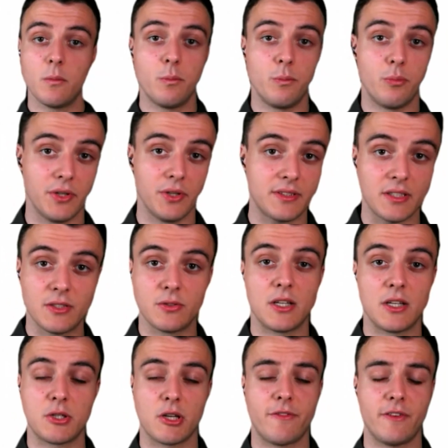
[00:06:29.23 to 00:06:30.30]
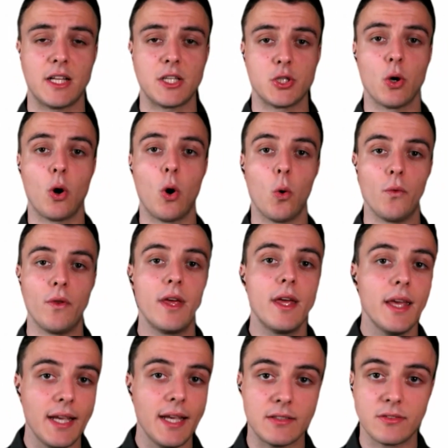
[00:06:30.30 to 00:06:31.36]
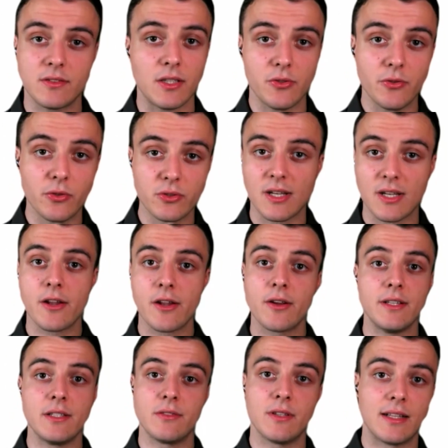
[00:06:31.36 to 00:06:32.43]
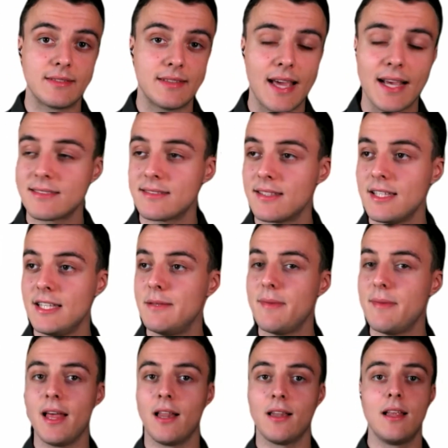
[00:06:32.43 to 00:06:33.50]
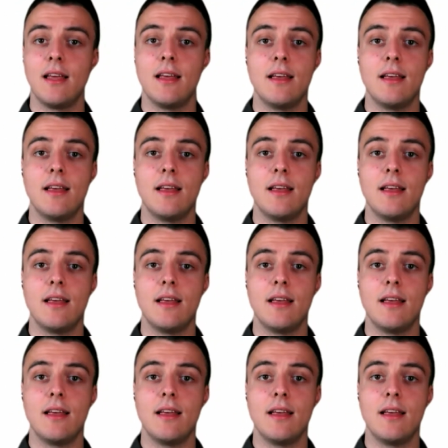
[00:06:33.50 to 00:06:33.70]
put it into that traffic that you own, into that newsletter, into that text, email,